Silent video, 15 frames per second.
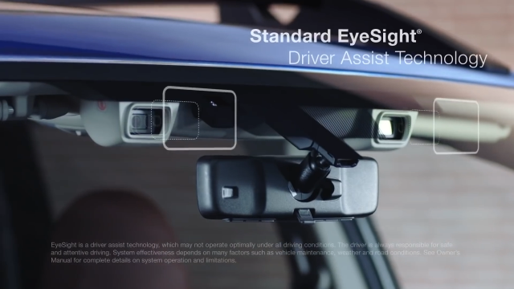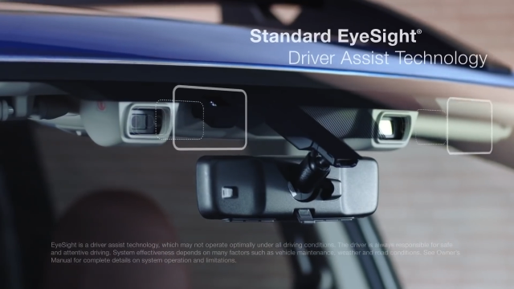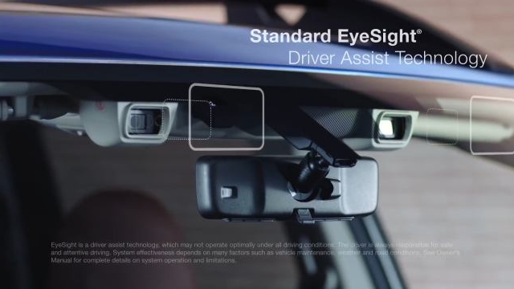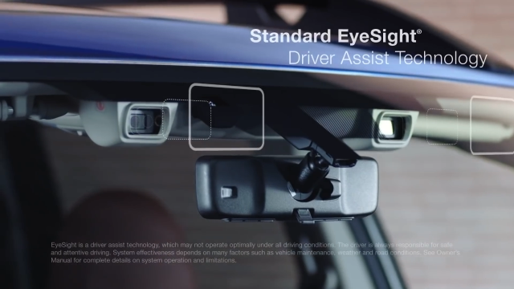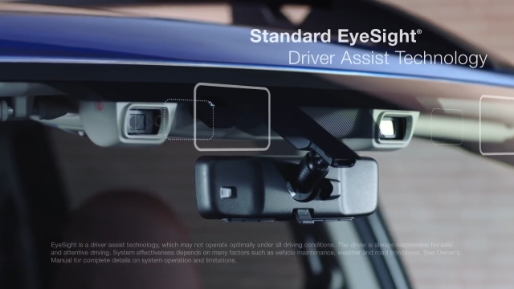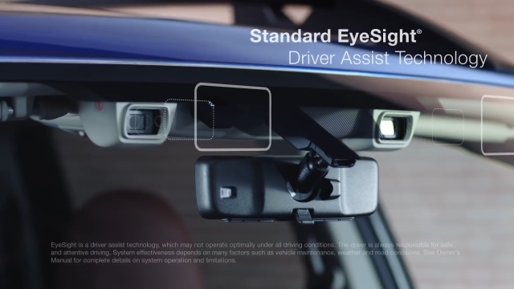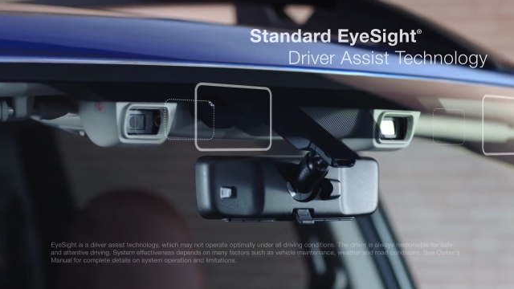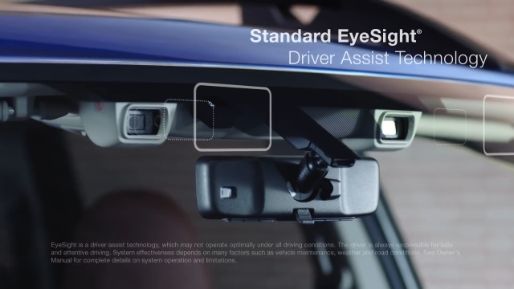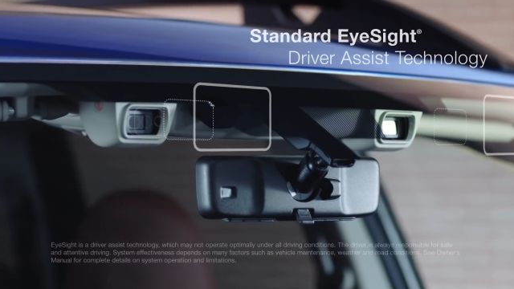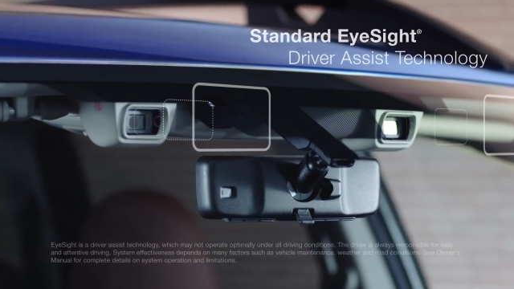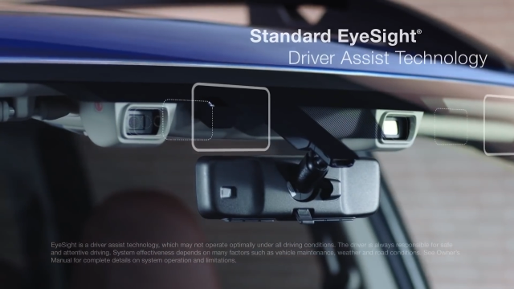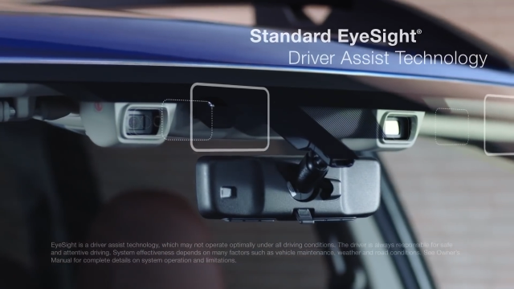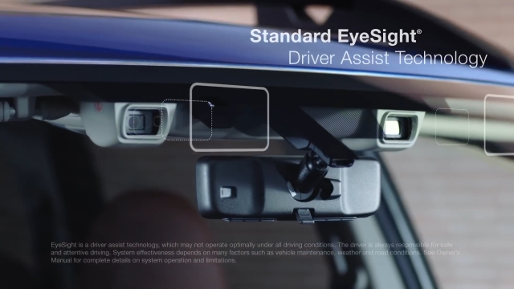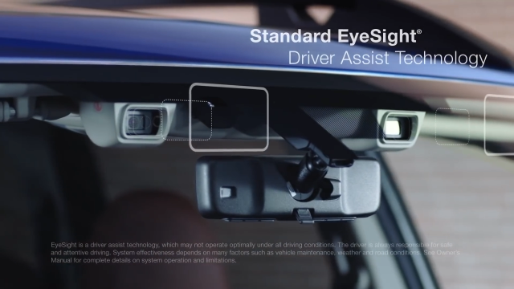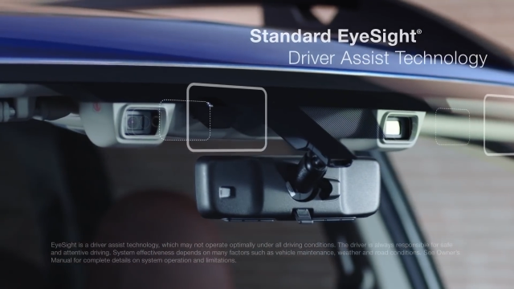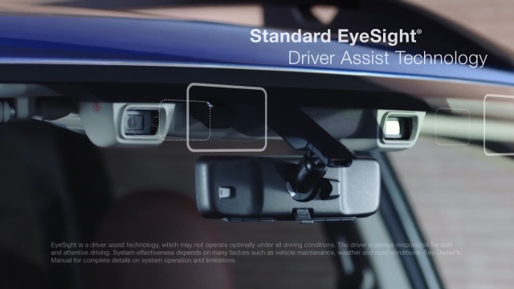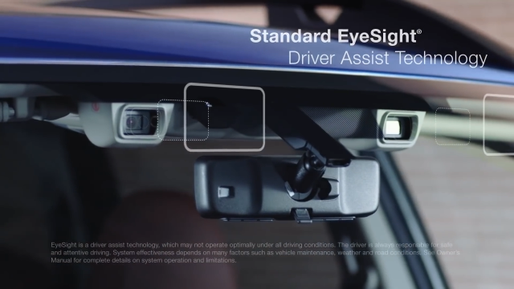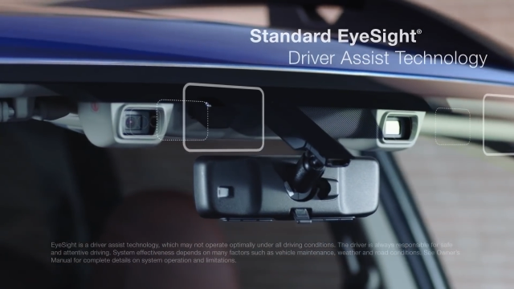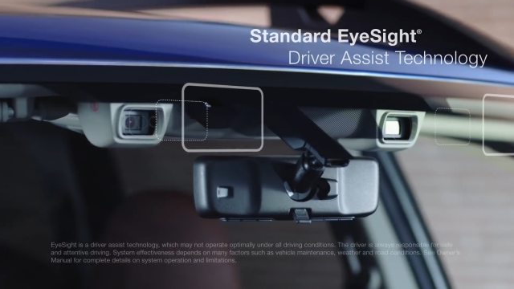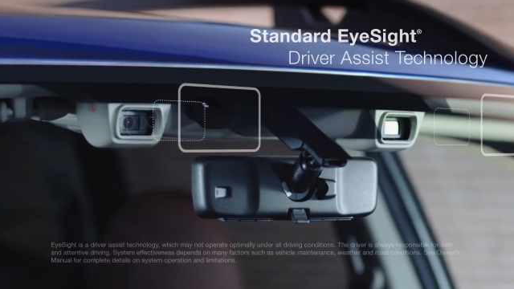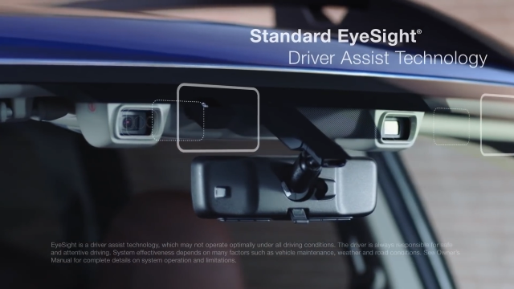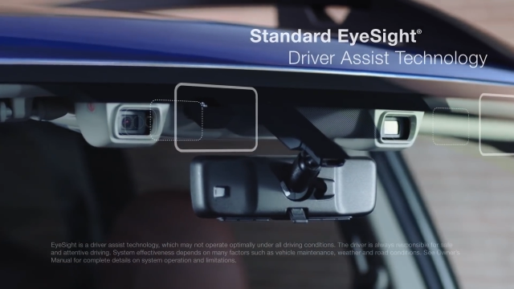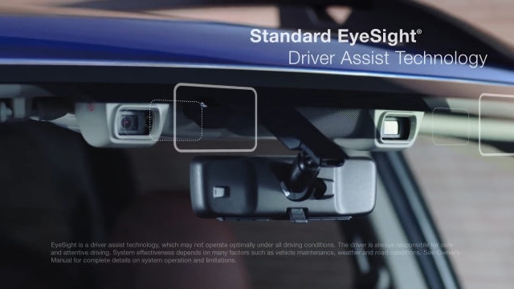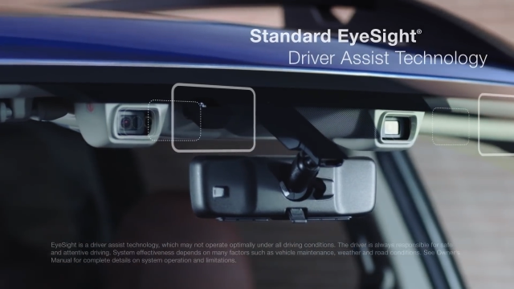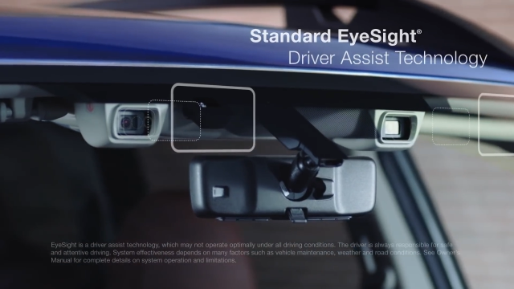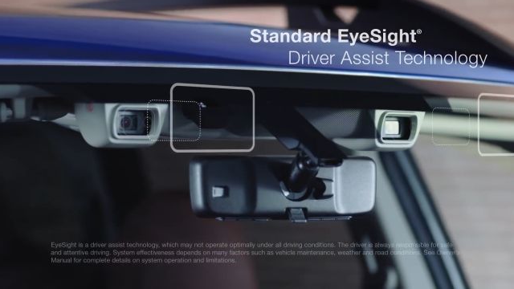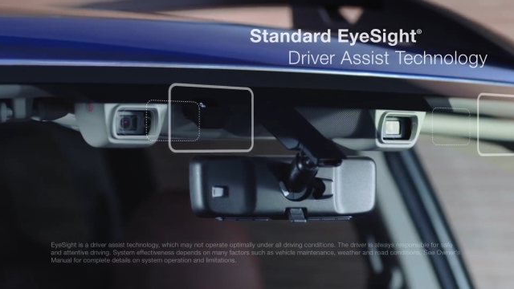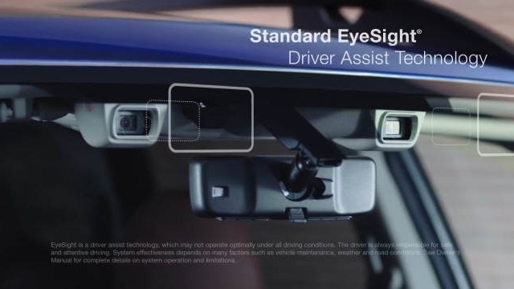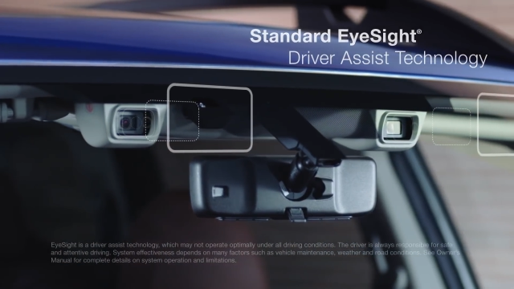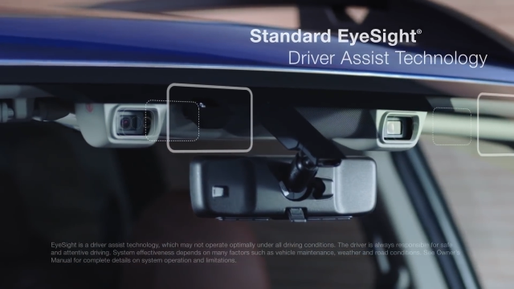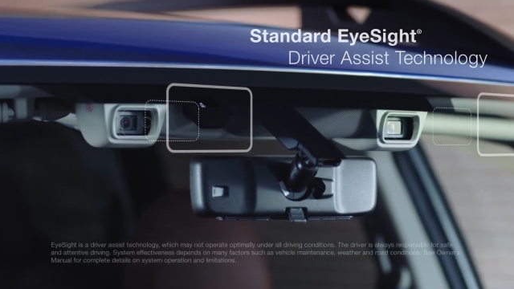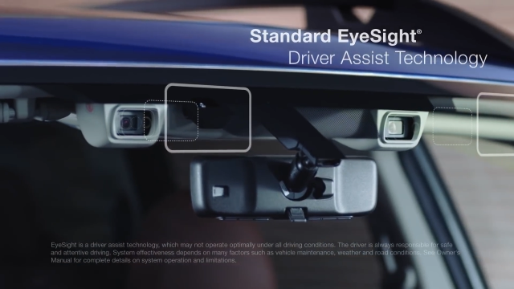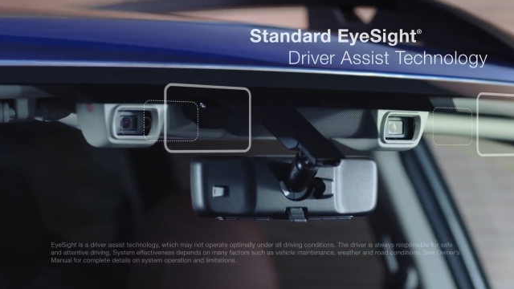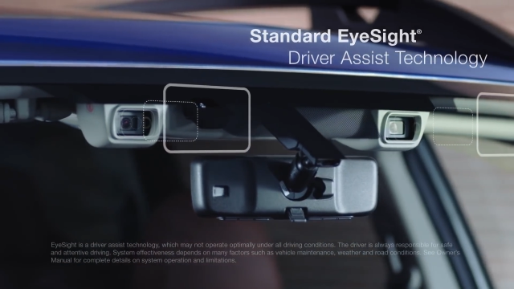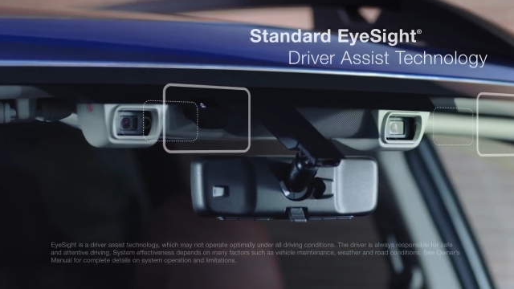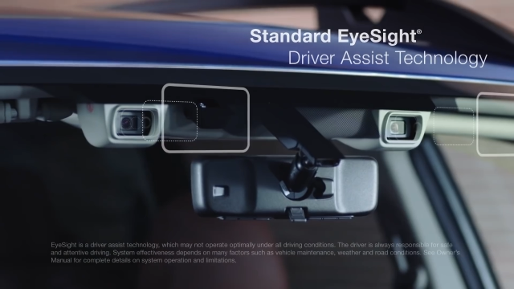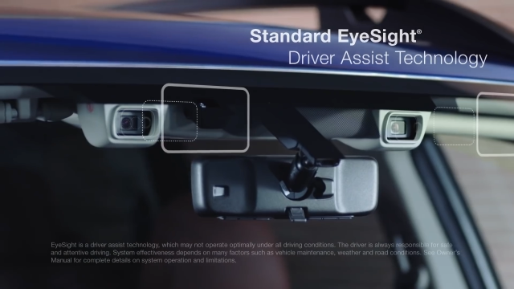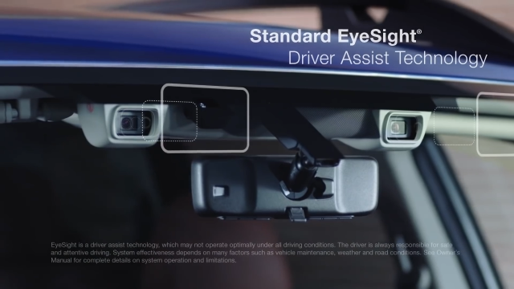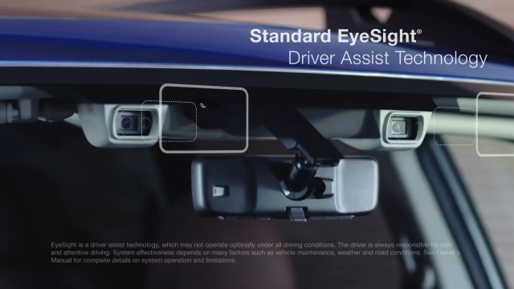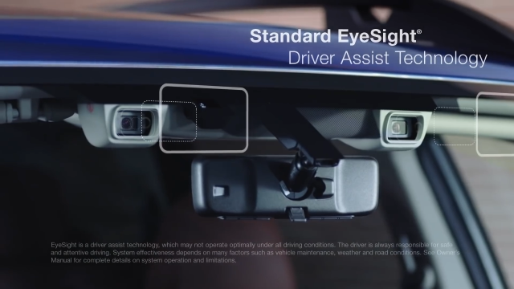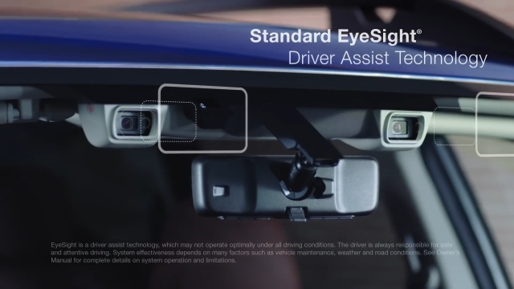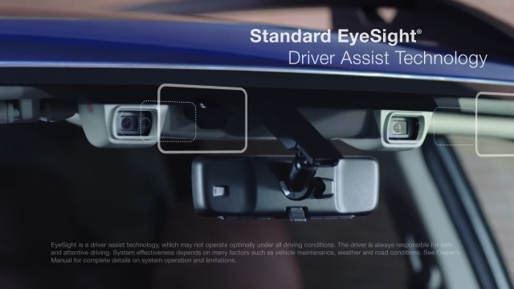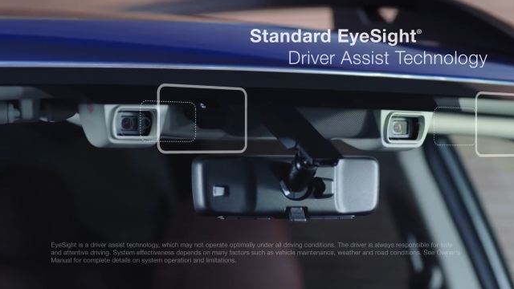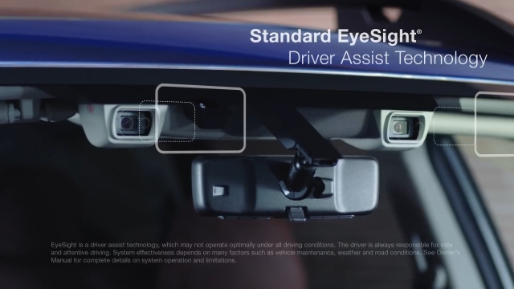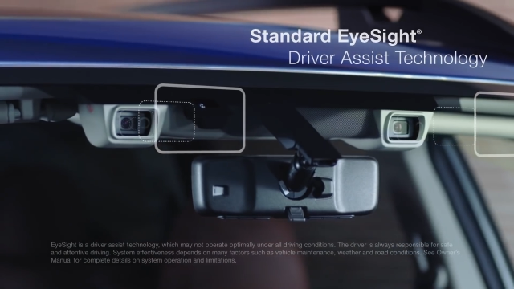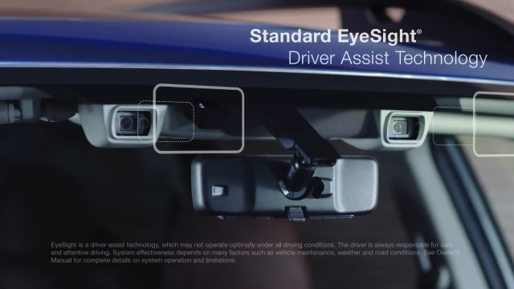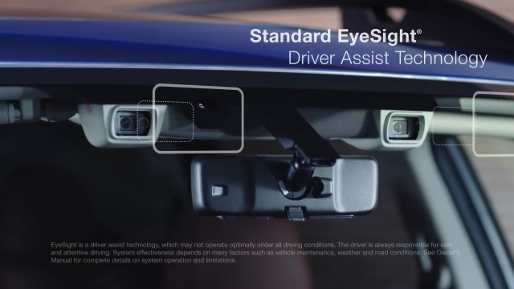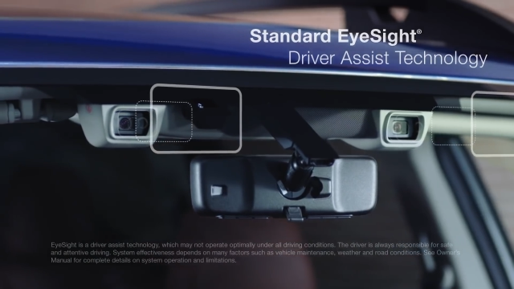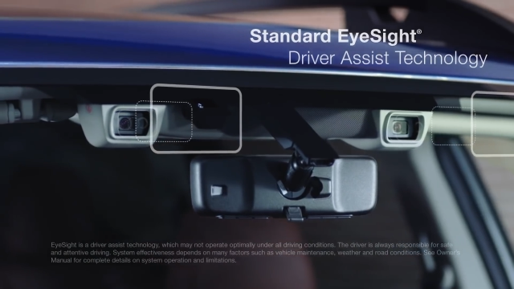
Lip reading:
(no speaker visible)